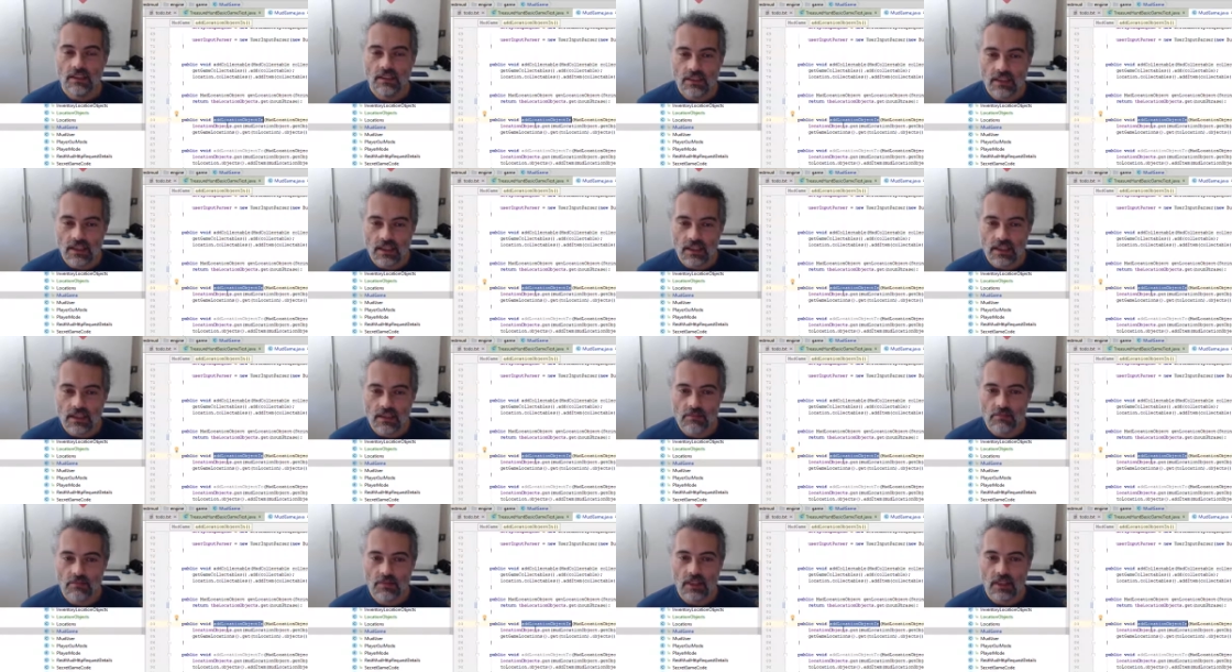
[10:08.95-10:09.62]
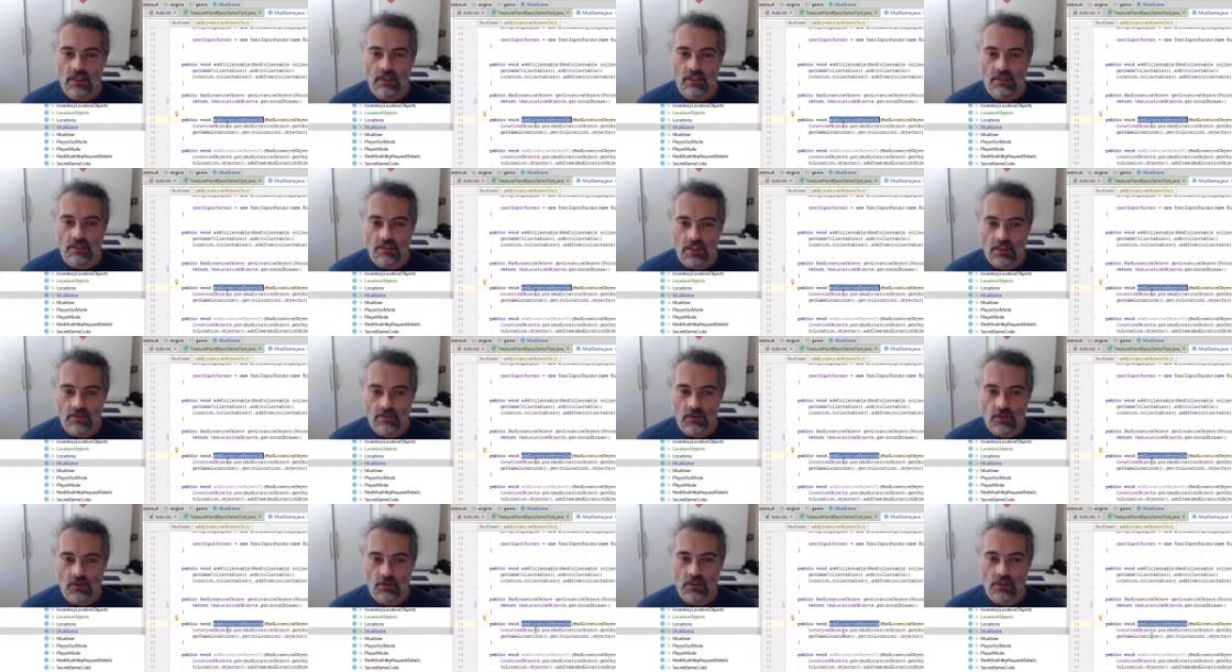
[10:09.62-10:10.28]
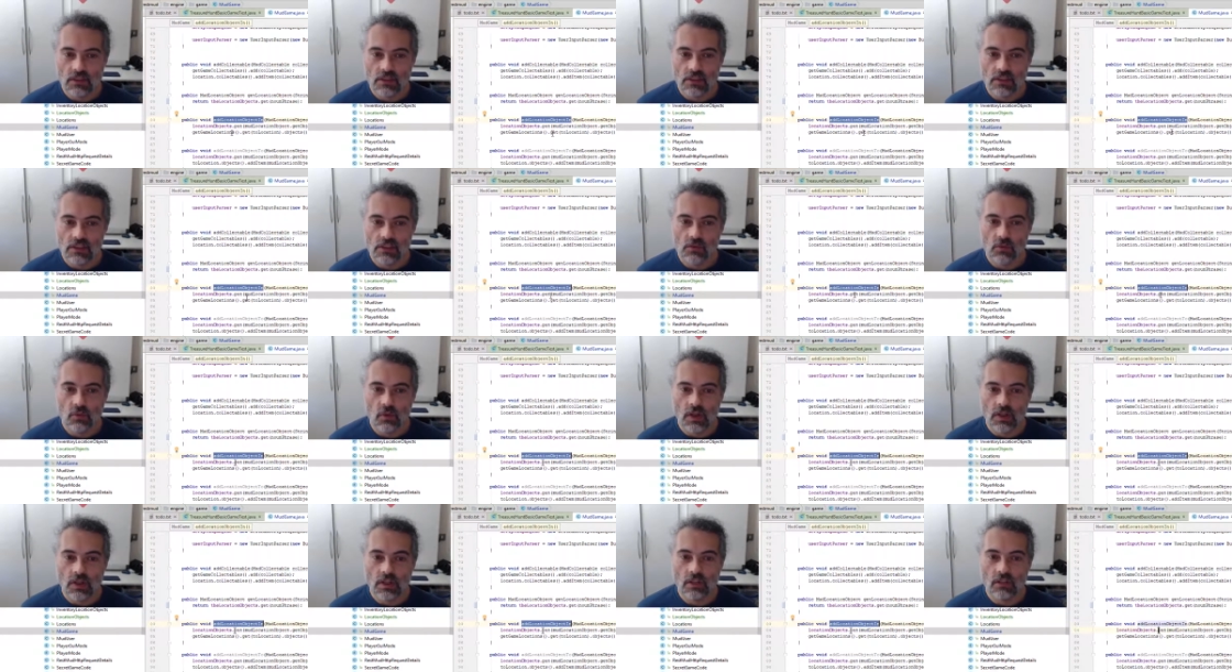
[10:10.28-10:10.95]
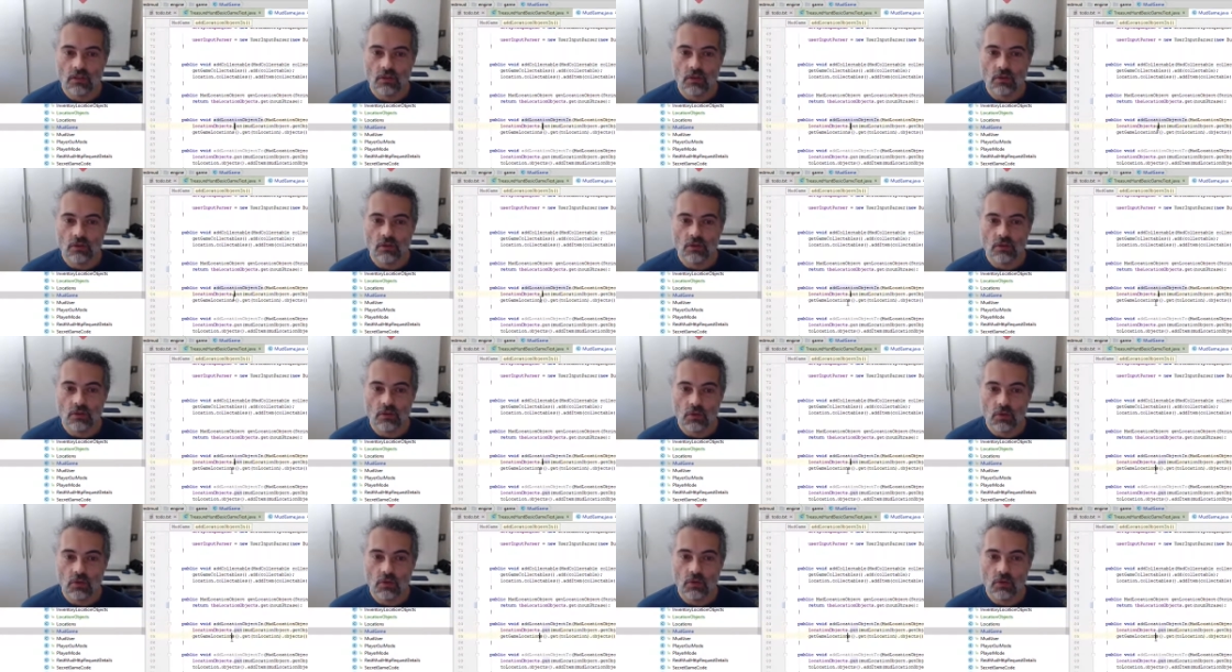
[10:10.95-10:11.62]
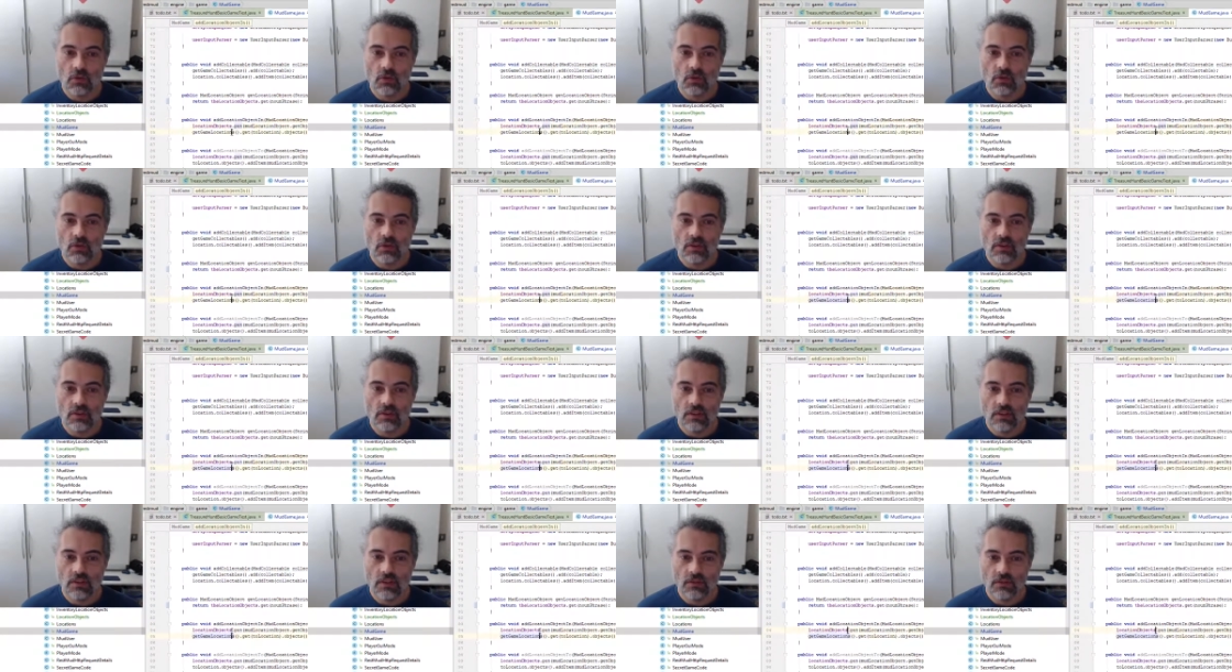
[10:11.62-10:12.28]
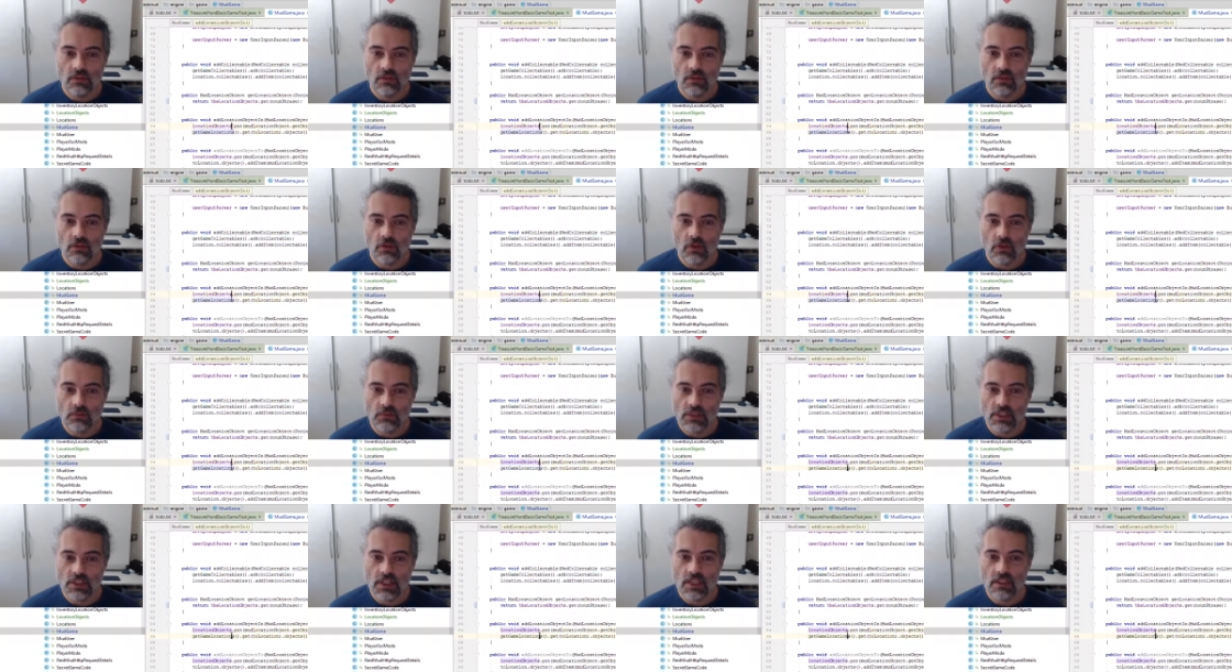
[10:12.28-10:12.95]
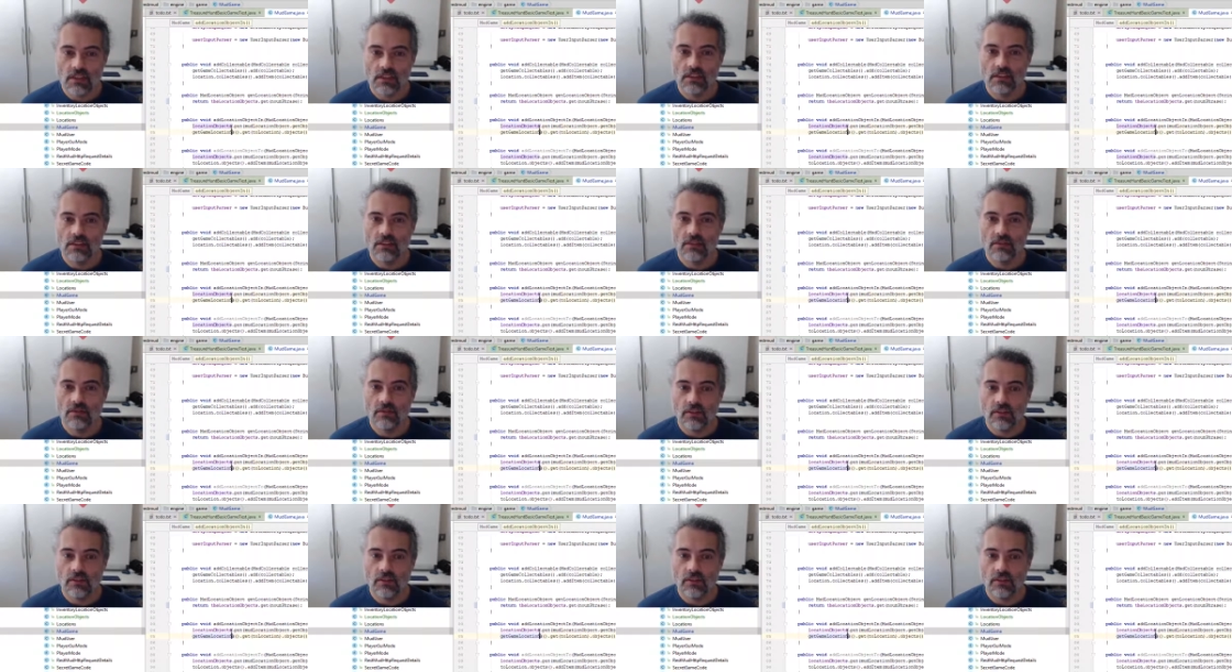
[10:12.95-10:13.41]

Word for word: game level because it's working on two different objects.